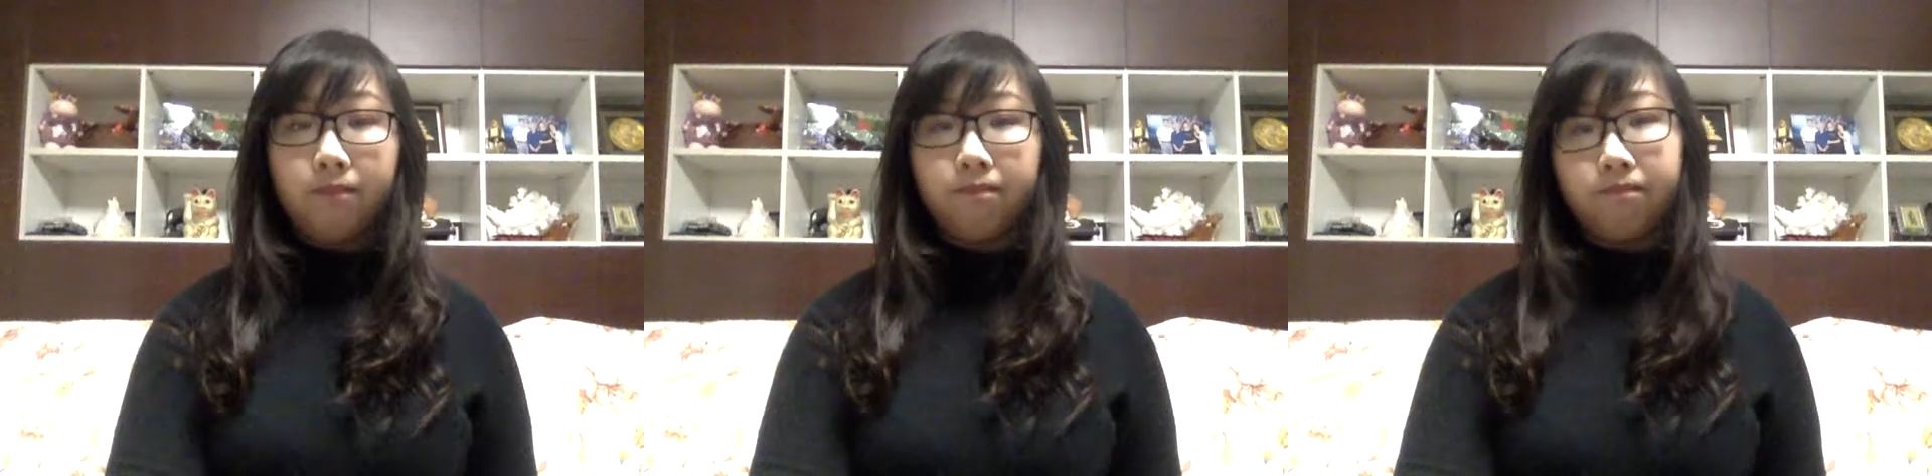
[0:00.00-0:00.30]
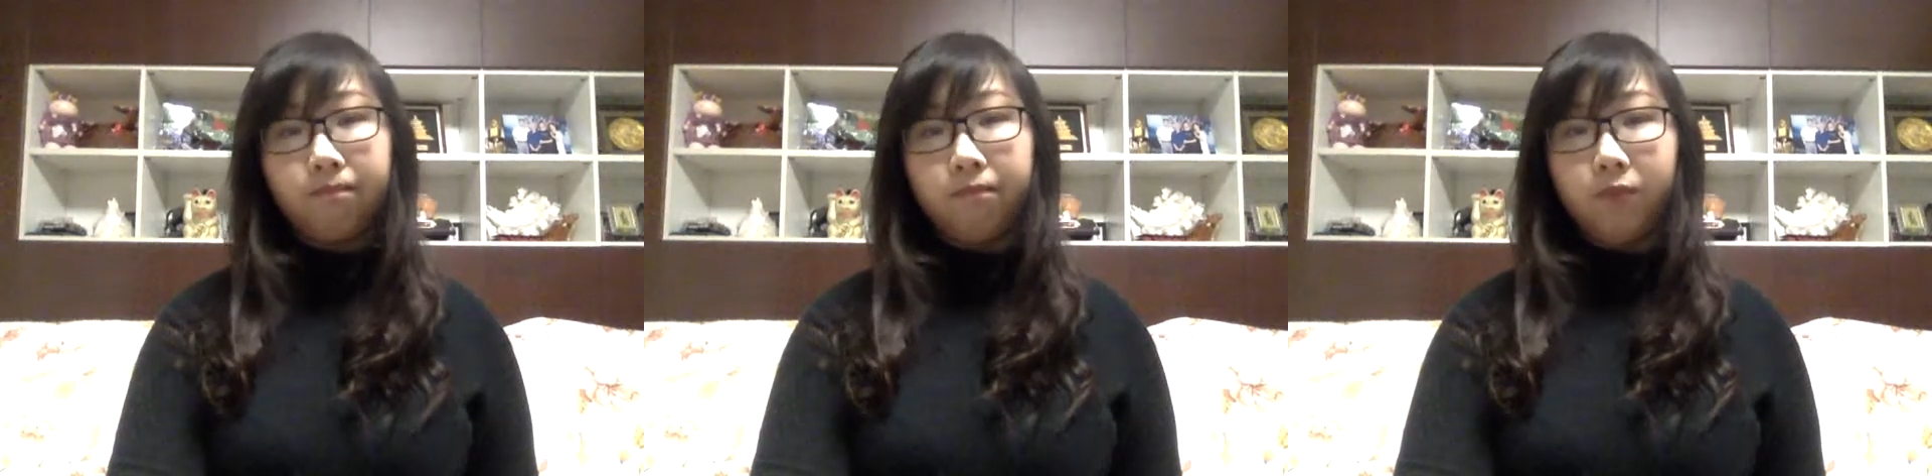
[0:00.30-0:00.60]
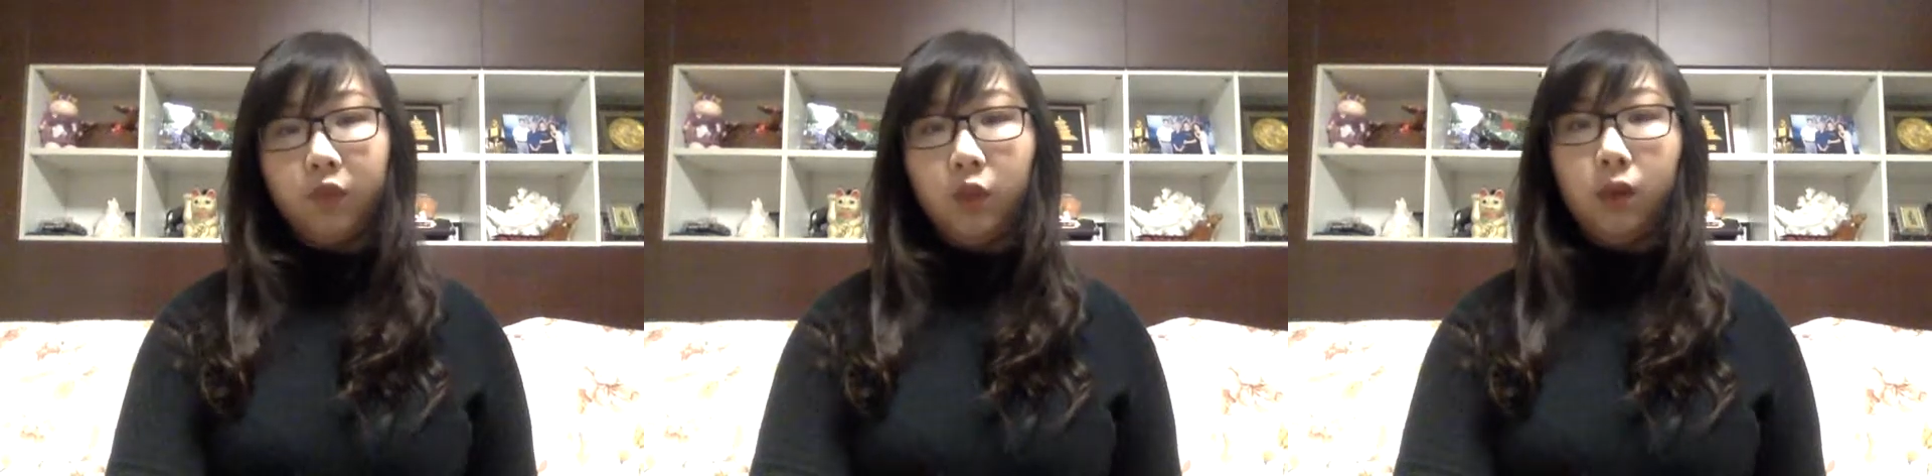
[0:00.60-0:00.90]

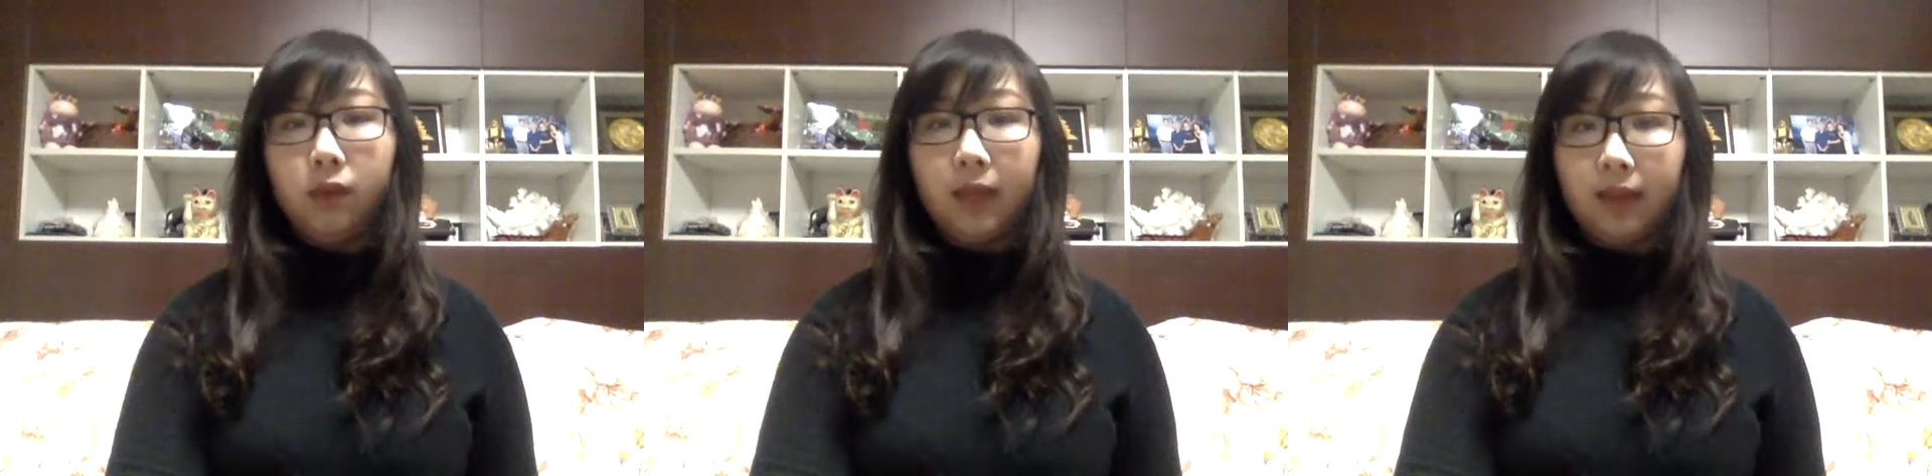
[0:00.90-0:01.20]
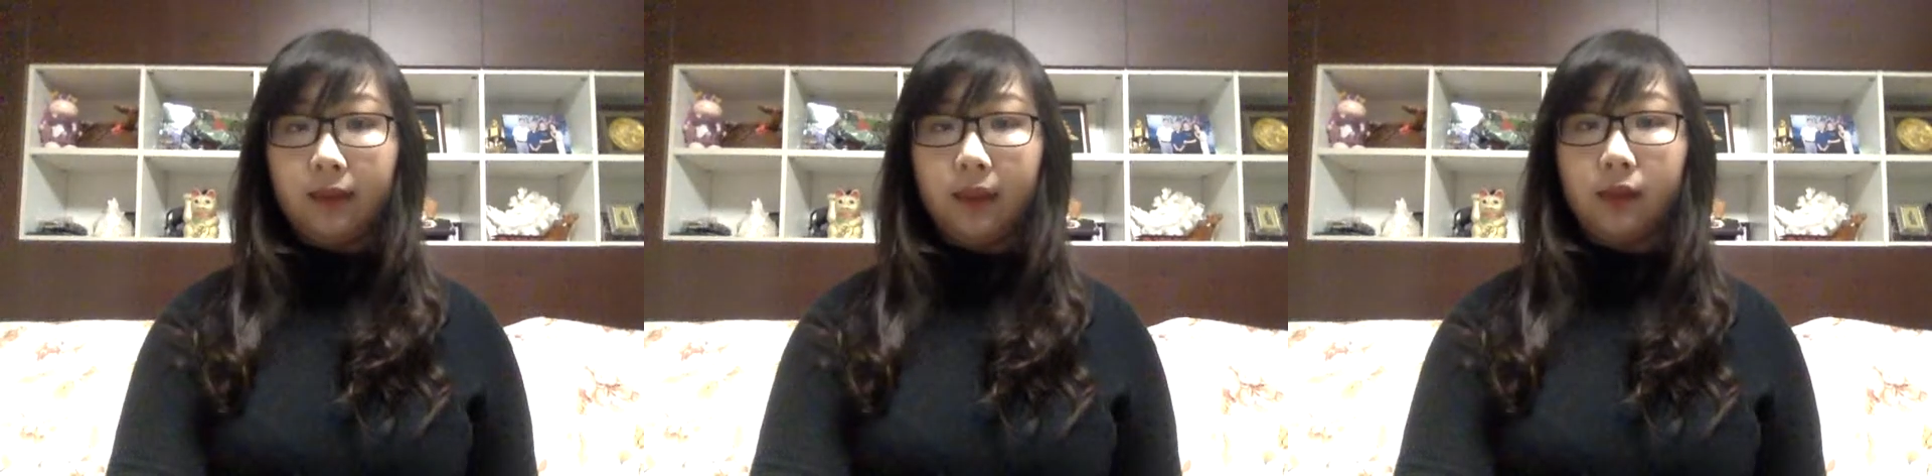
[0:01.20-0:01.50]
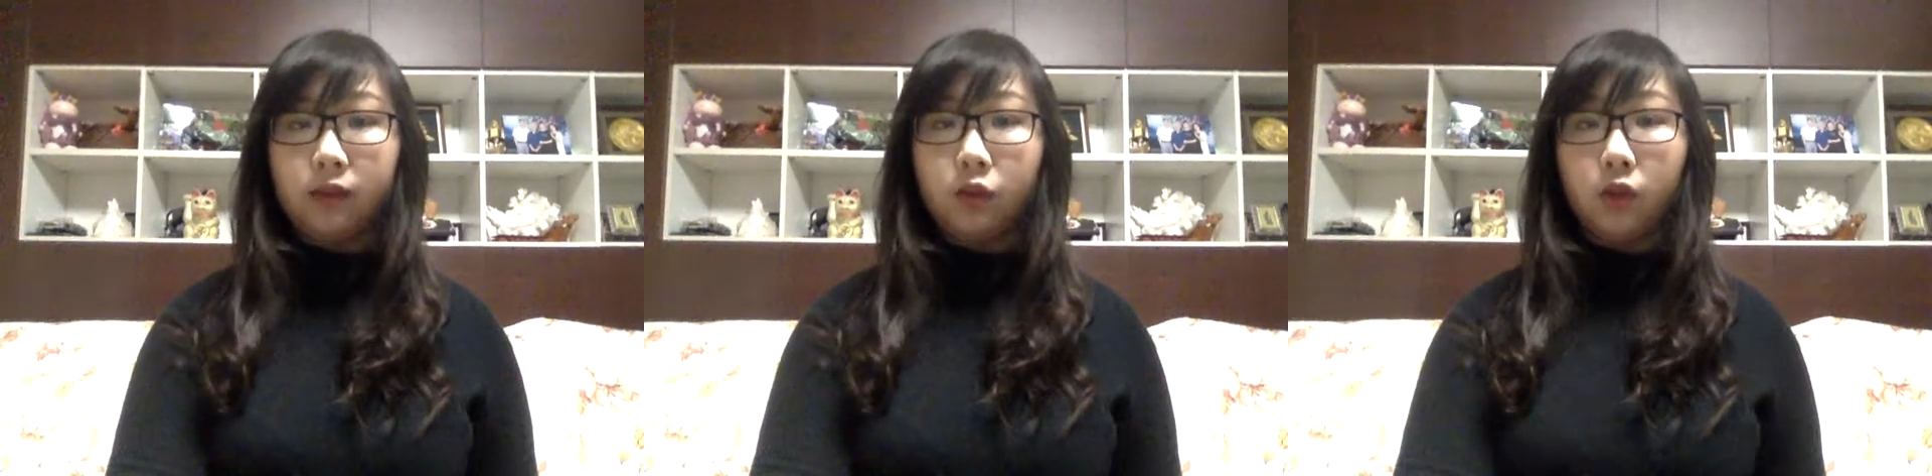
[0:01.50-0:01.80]
new techniques